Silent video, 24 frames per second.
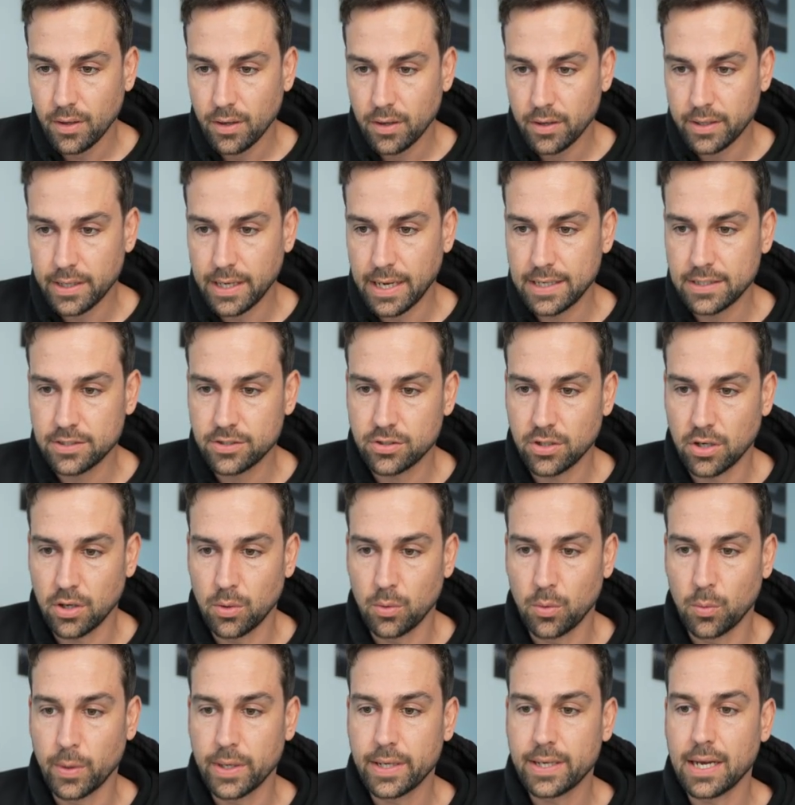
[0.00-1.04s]
Okay, so
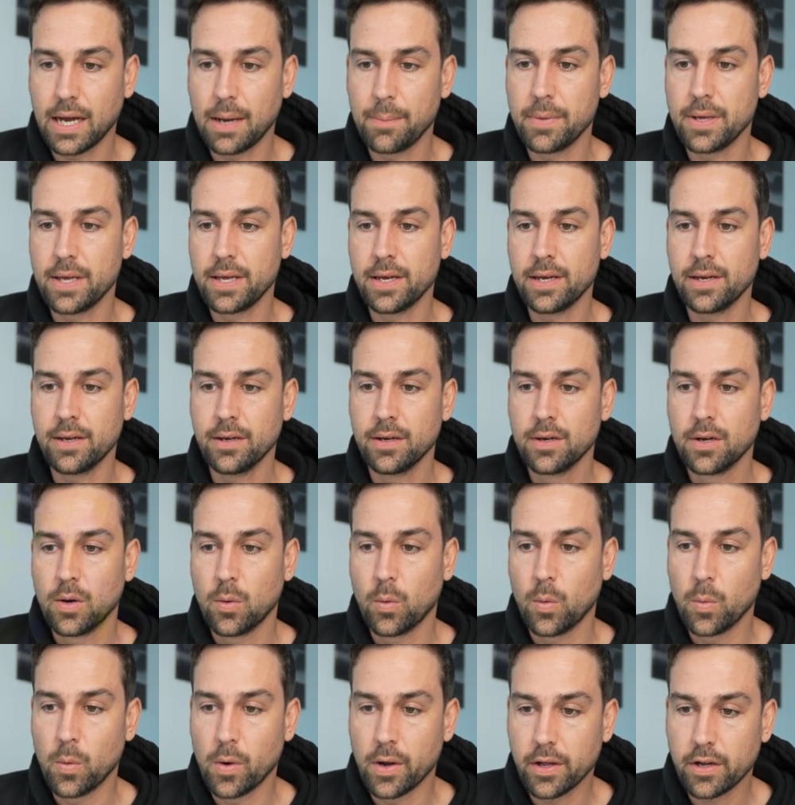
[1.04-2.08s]
we come here,
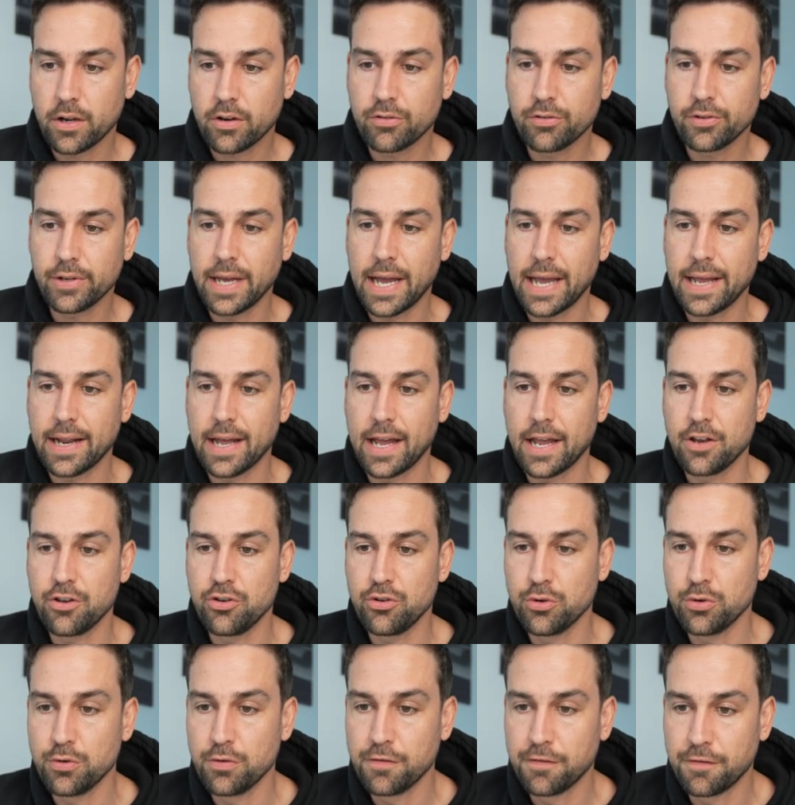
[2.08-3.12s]
we want to create a
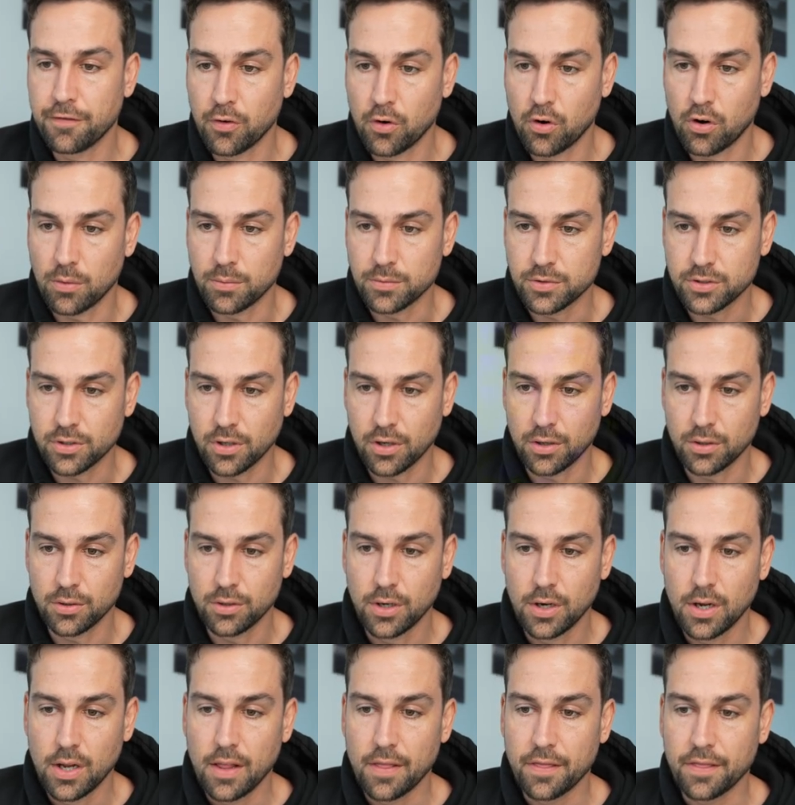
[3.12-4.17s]
new form. So
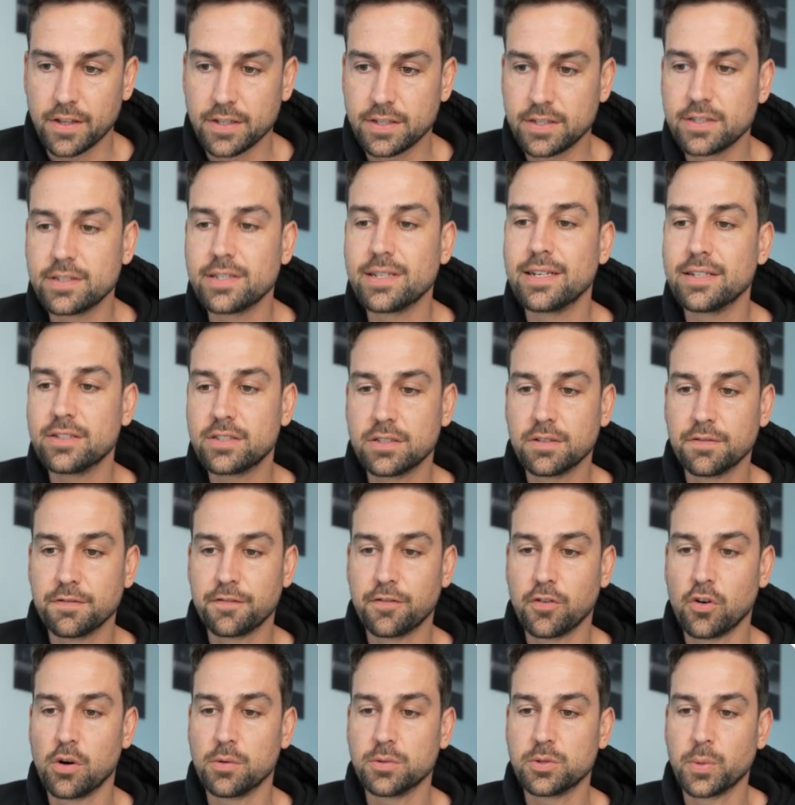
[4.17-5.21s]
this is an instant
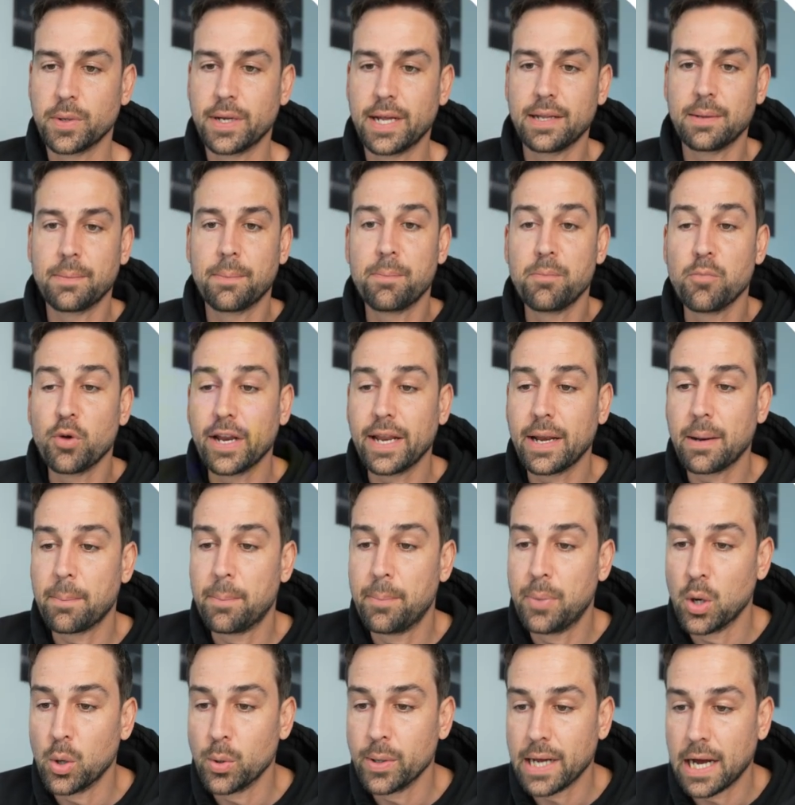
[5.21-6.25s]
form, so we need to
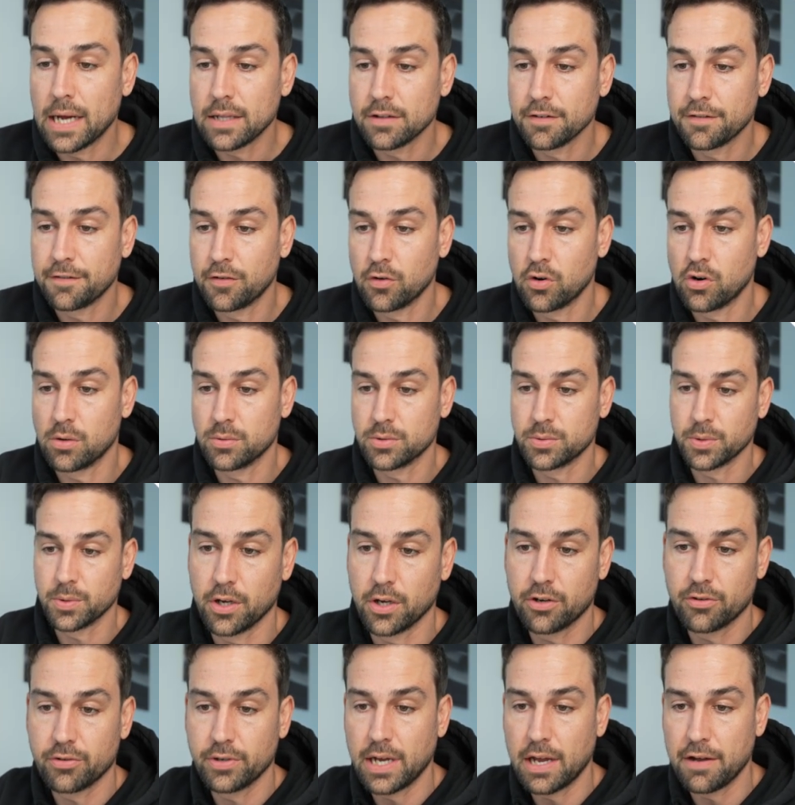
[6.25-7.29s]
build out the form. So
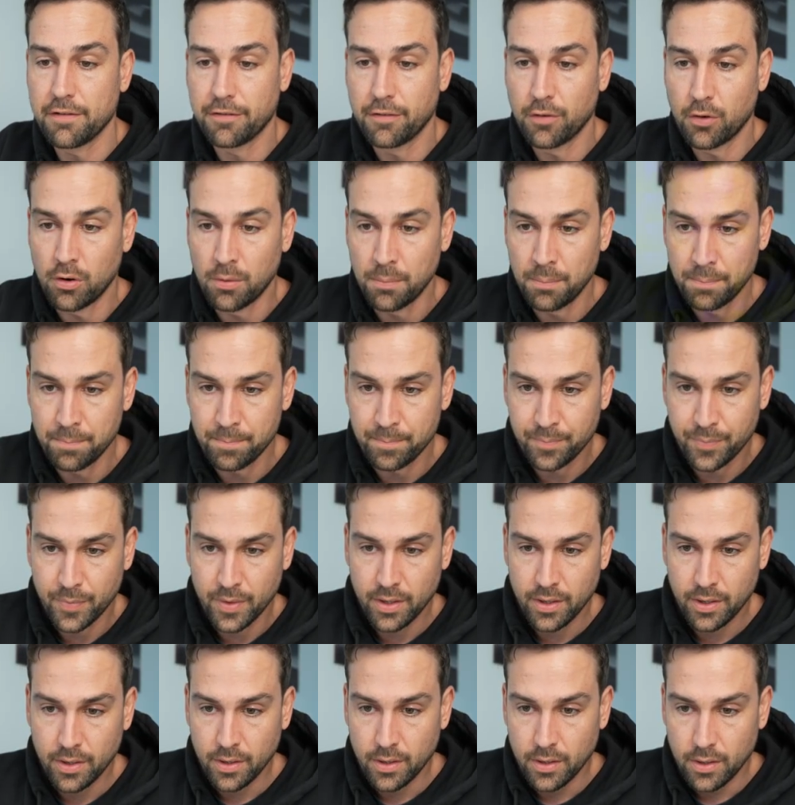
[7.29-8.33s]
to create form,
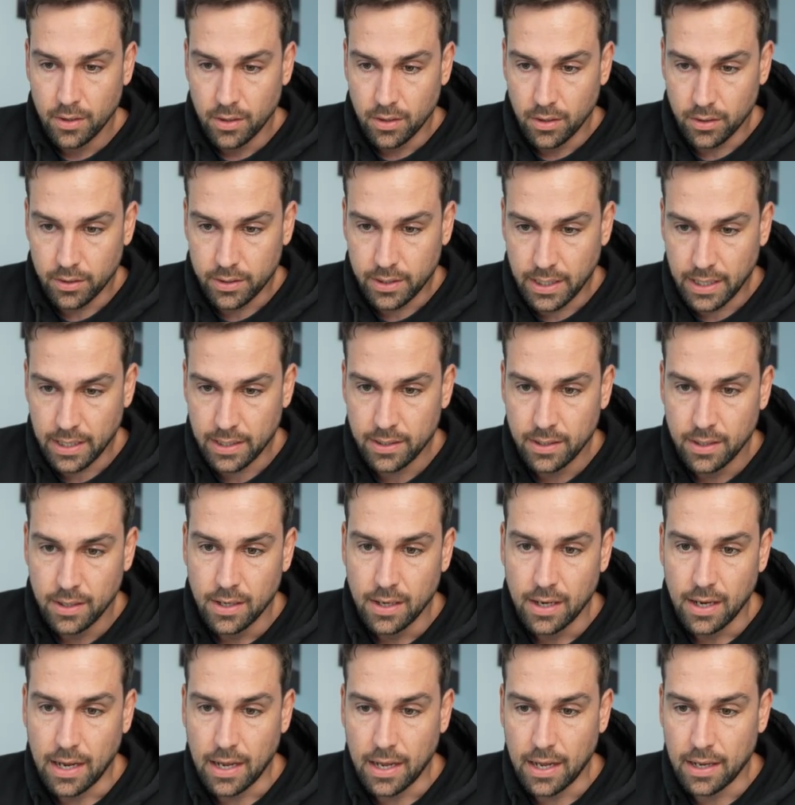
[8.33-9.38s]
okay,
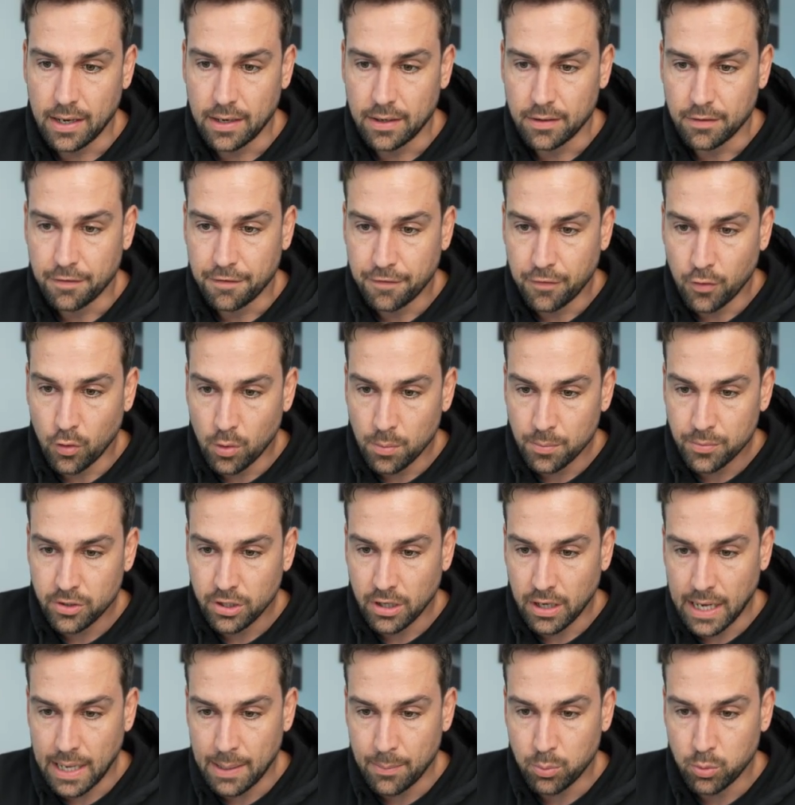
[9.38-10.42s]
and the form
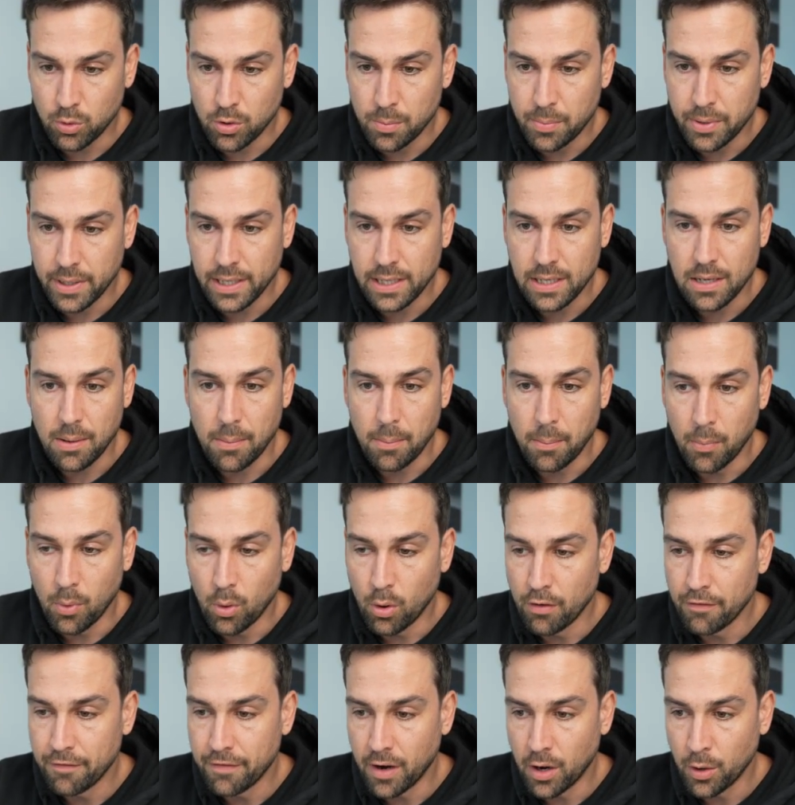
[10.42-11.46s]
type will be
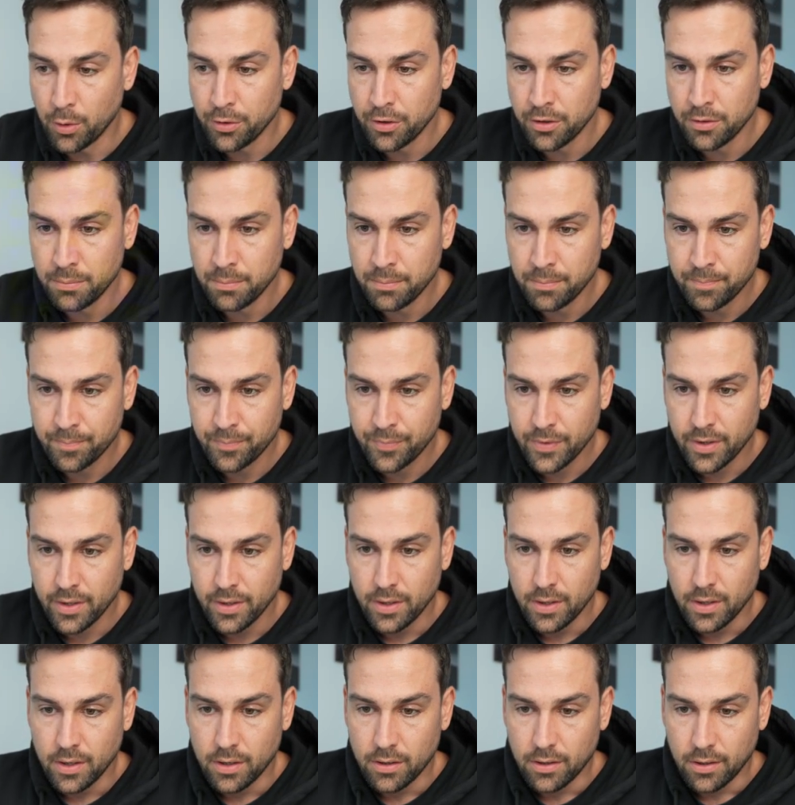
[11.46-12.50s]
more volume,
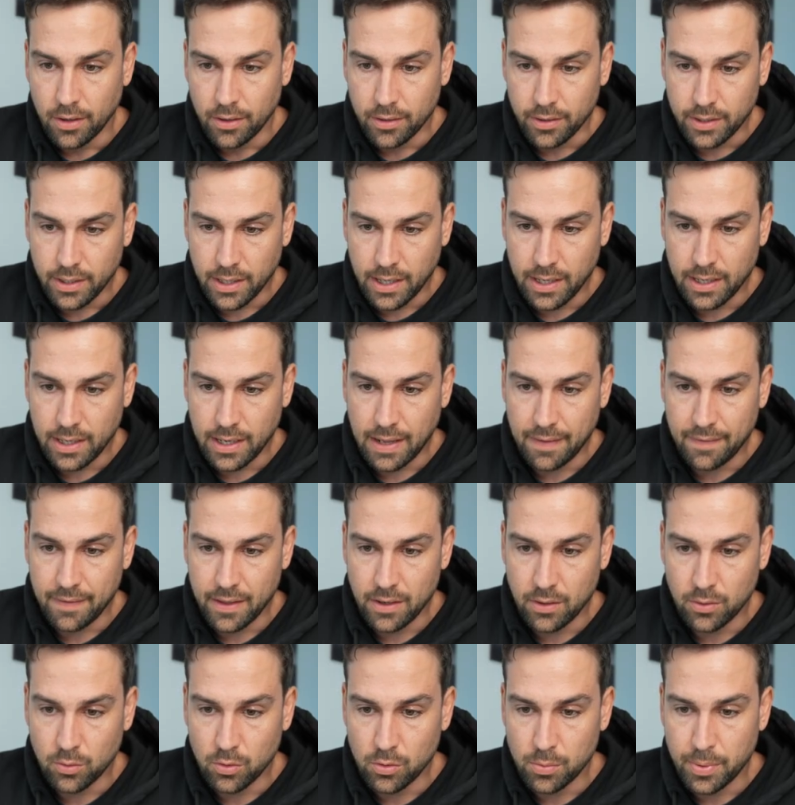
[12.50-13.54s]
okay, and then
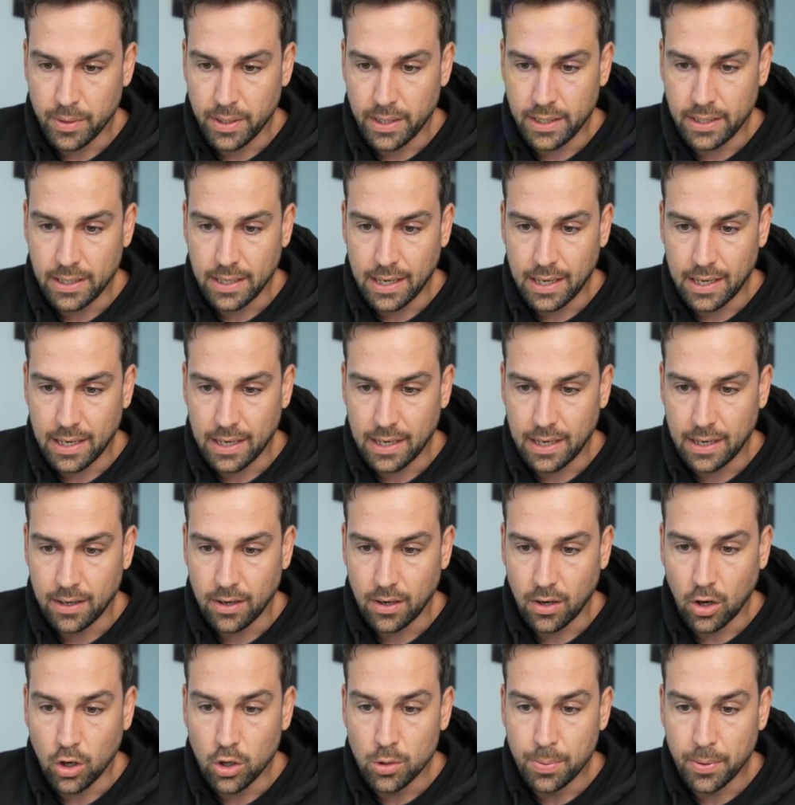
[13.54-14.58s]
it will be
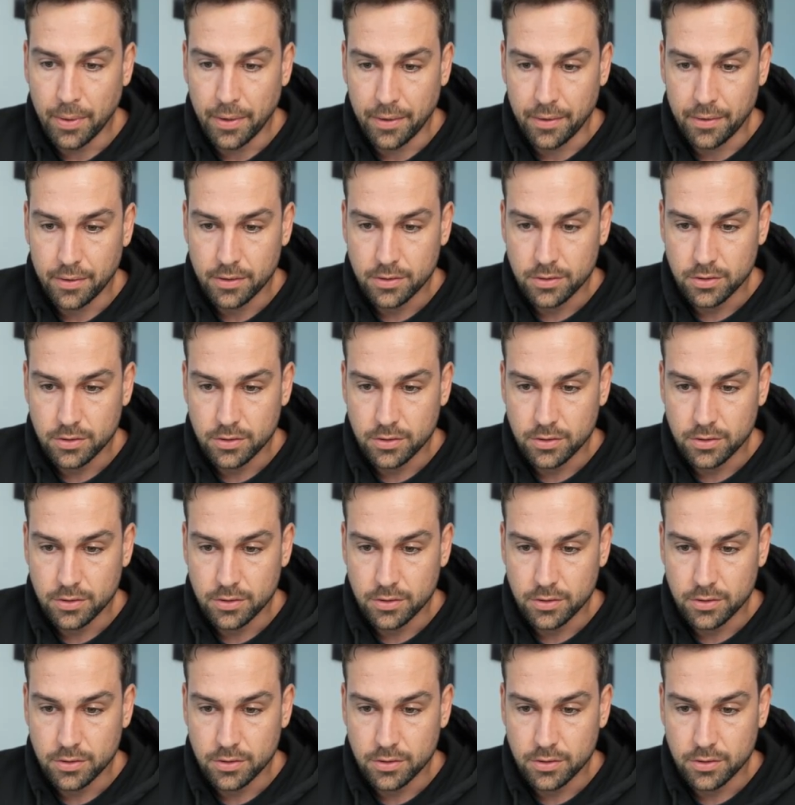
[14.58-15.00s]
open.